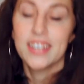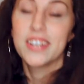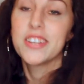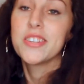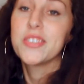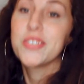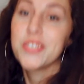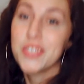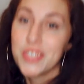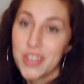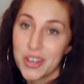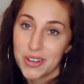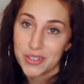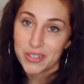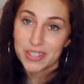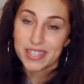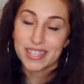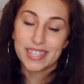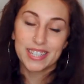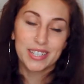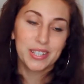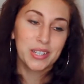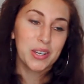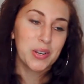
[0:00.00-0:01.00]
So
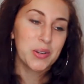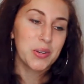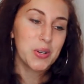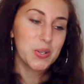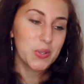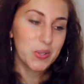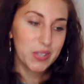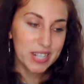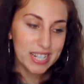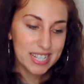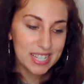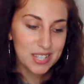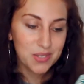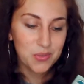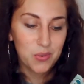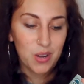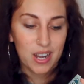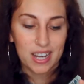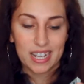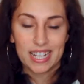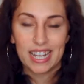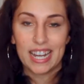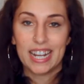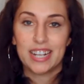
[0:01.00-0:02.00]
the reason
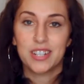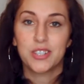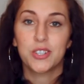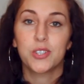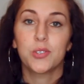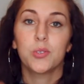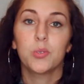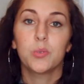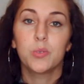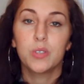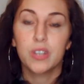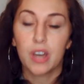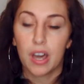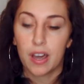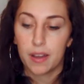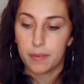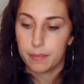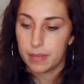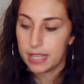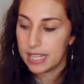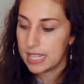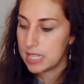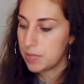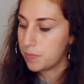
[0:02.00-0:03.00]
why I chew
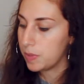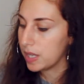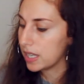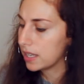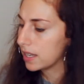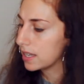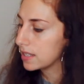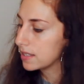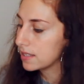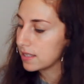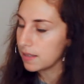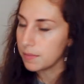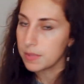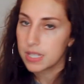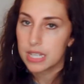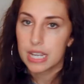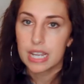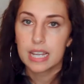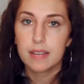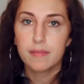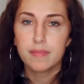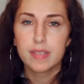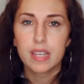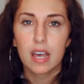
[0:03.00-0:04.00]
gum is because
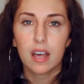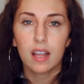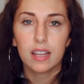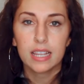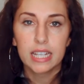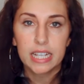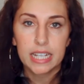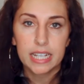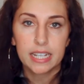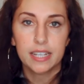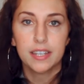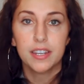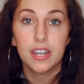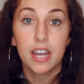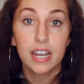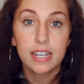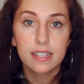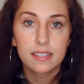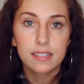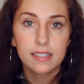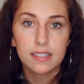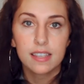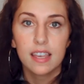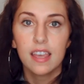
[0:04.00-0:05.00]
sometimes I'll eat
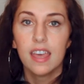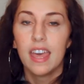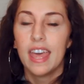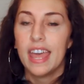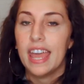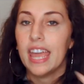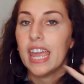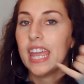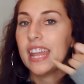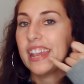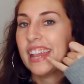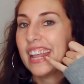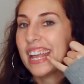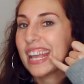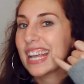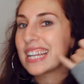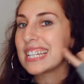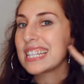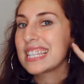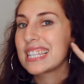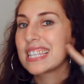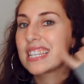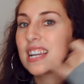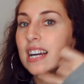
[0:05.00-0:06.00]
nuts and they
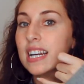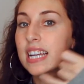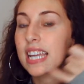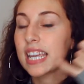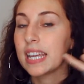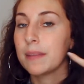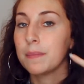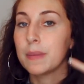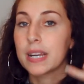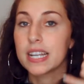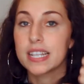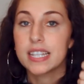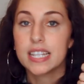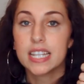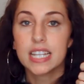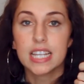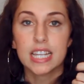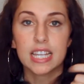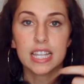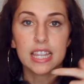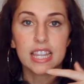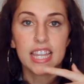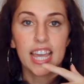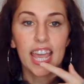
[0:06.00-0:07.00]
get stuck in my
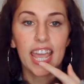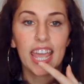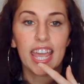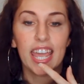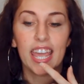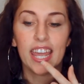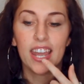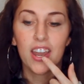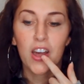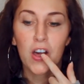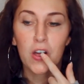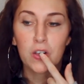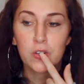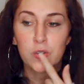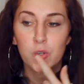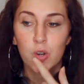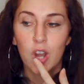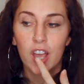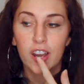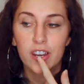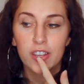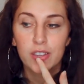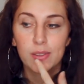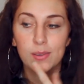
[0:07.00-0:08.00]
teeth, and I'll
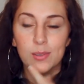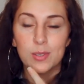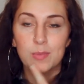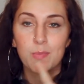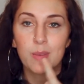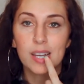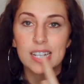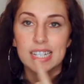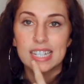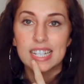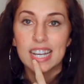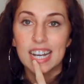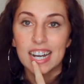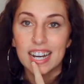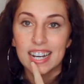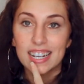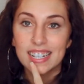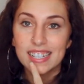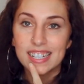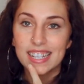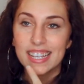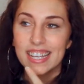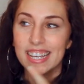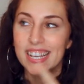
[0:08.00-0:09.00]
try to use my
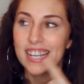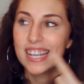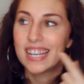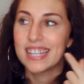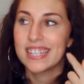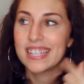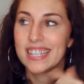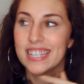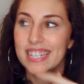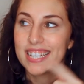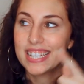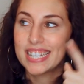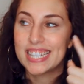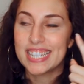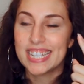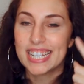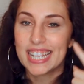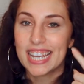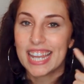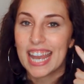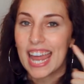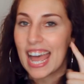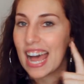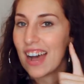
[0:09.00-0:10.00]
tongue to dig
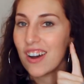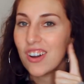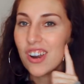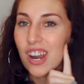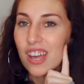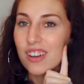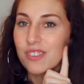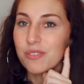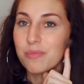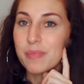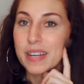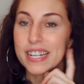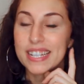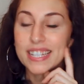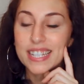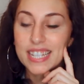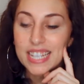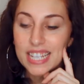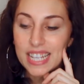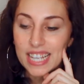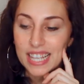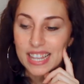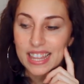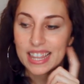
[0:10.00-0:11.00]
it out of my
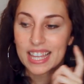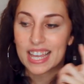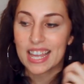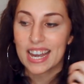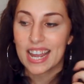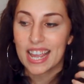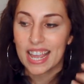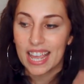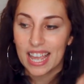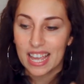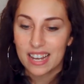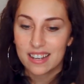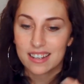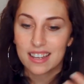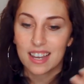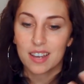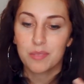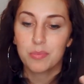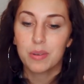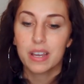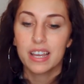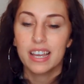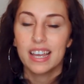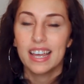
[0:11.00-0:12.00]
teeth, and I end
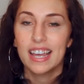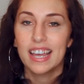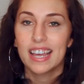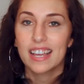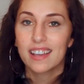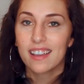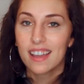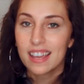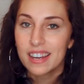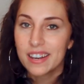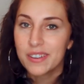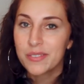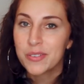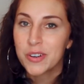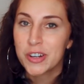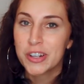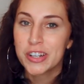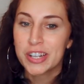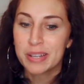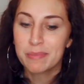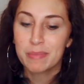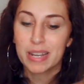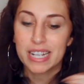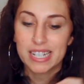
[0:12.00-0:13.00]
up kind of
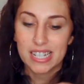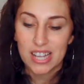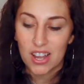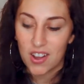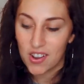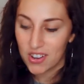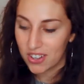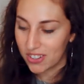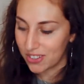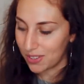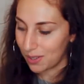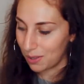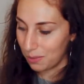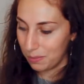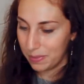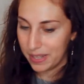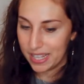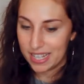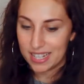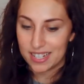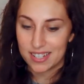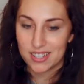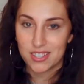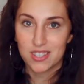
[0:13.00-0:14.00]
hurting my tongue a little
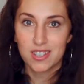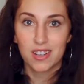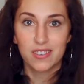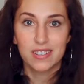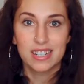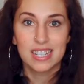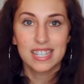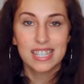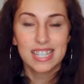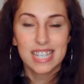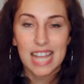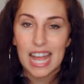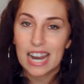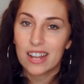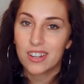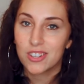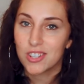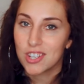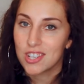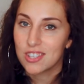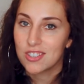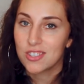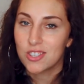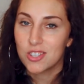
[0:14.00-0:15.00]
bit. So instead I'll
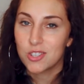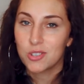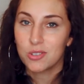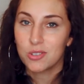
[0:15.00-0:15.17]
just